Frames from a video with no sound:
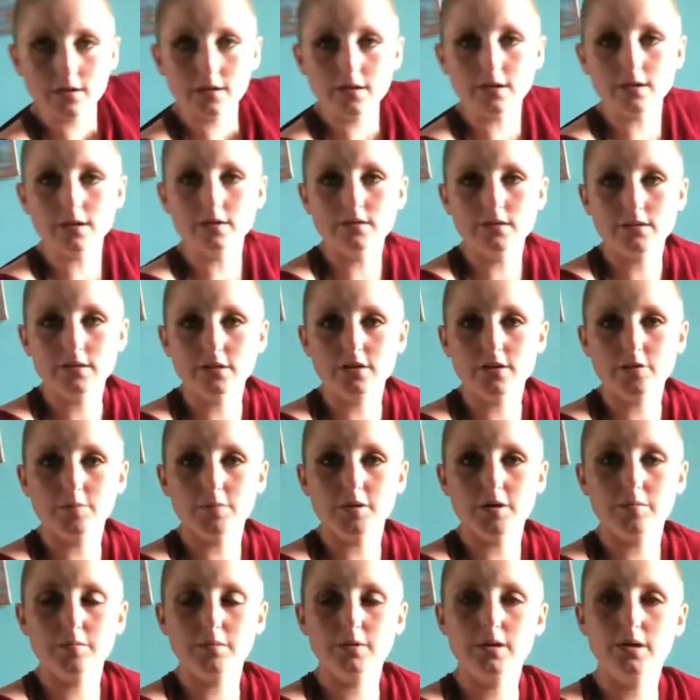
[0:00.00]
And then come up.
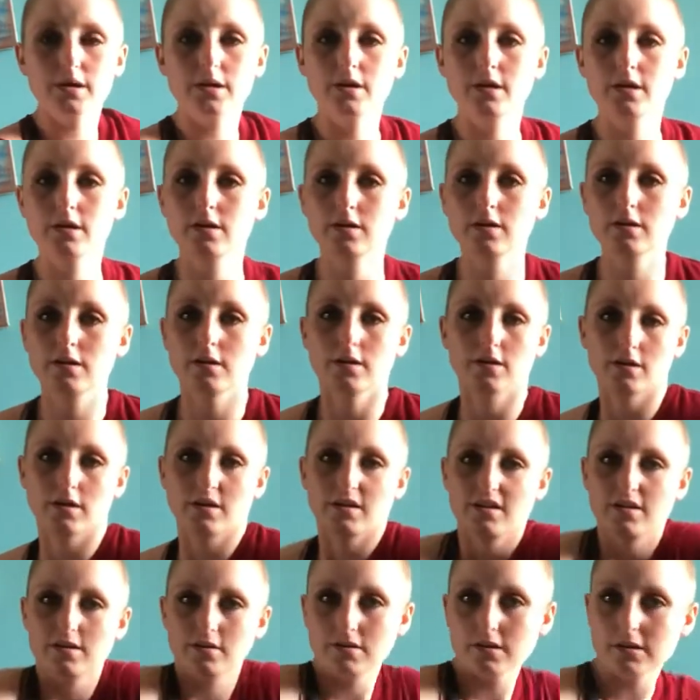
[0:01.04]

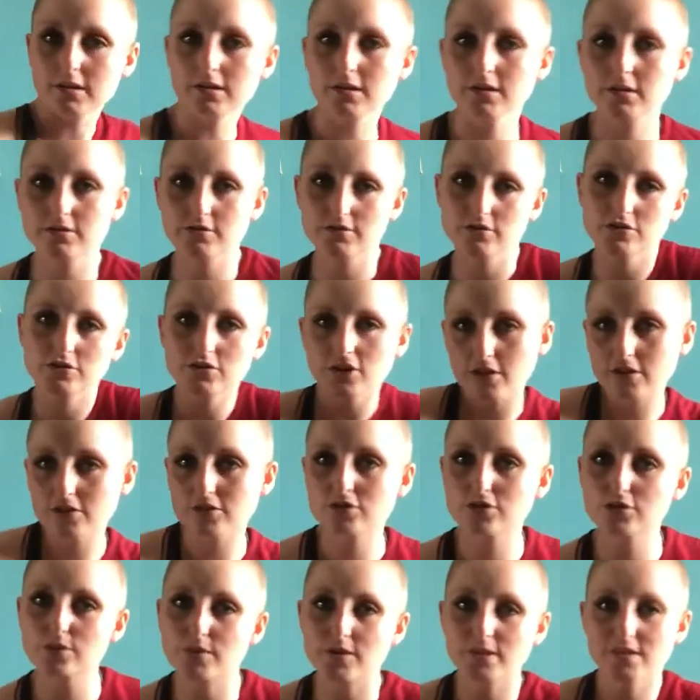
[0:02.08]
And
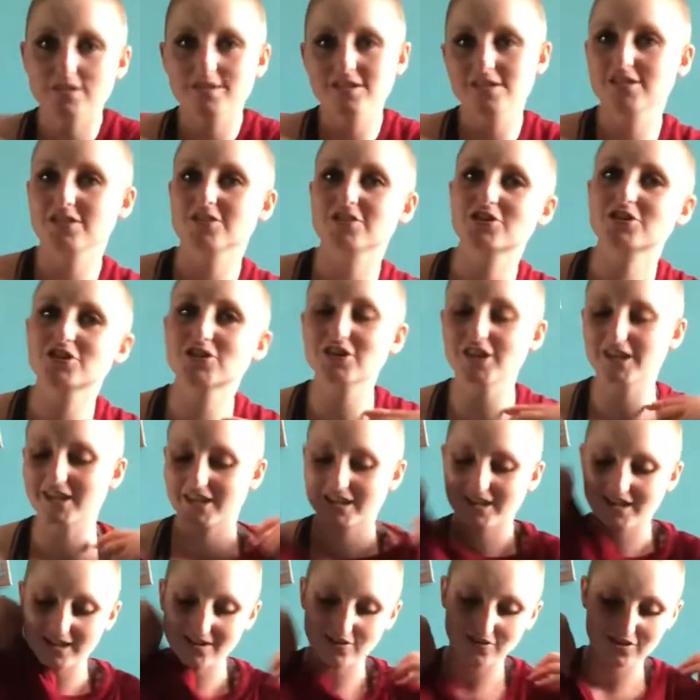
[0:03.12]
untwist and shake it
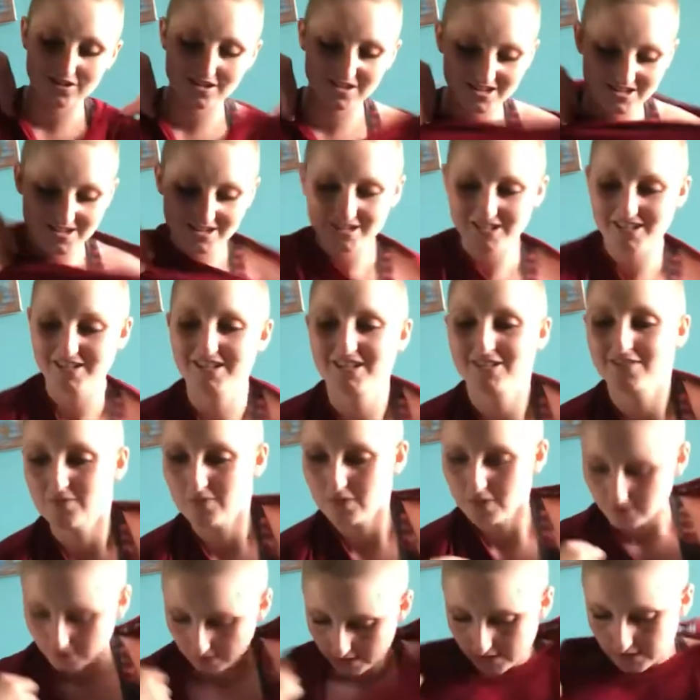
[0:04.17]
out.
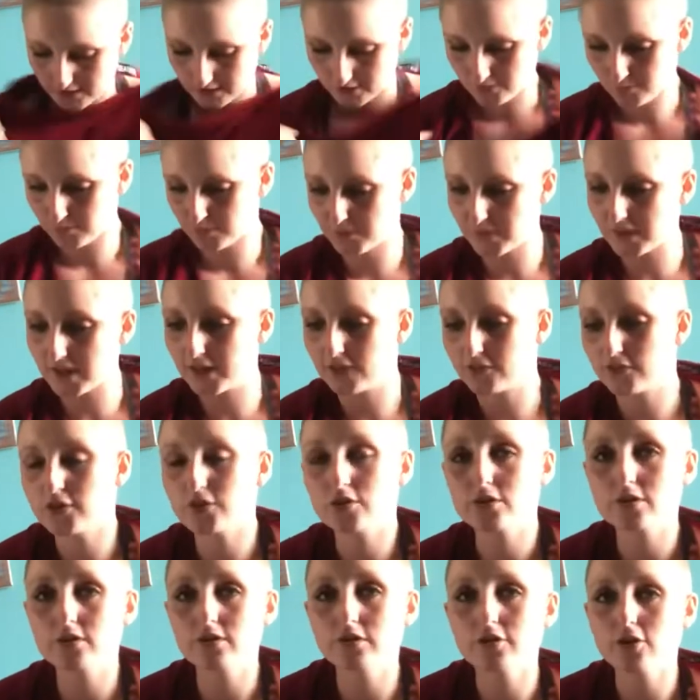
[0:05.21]
Now, if you
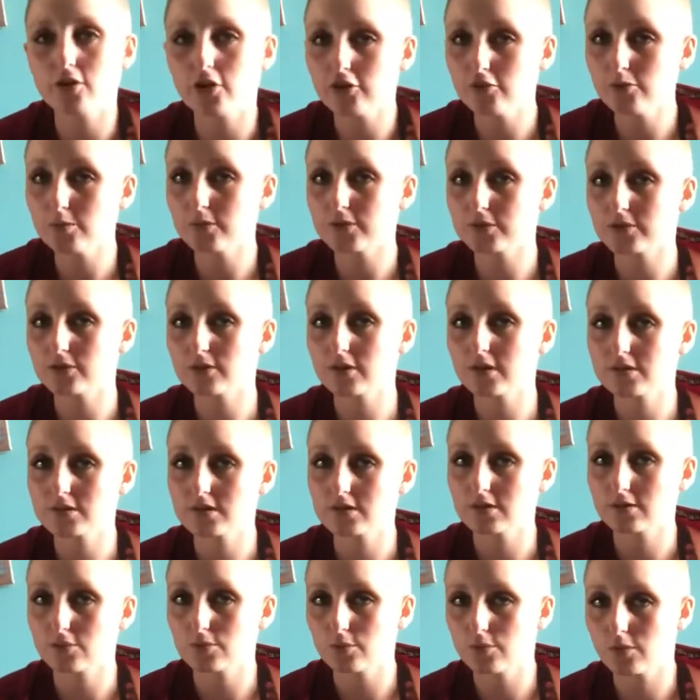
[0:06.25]
can open your legs a
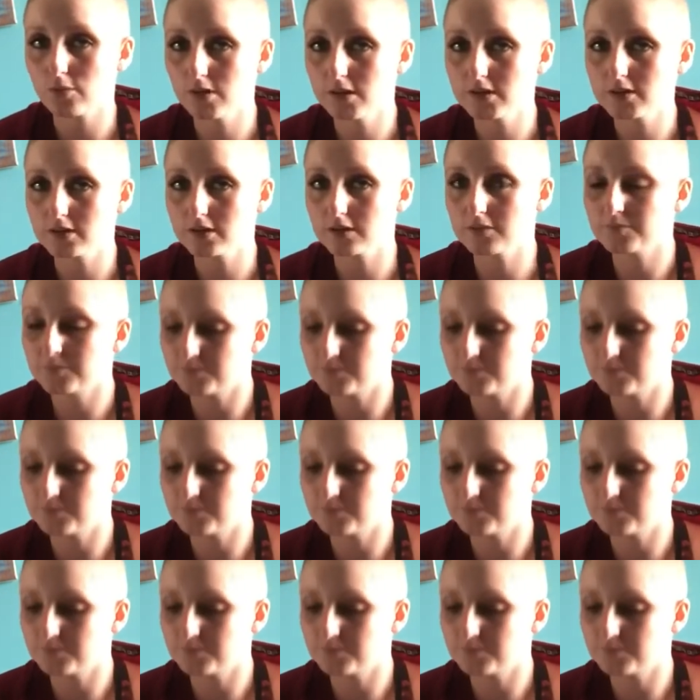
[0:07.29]
little wider,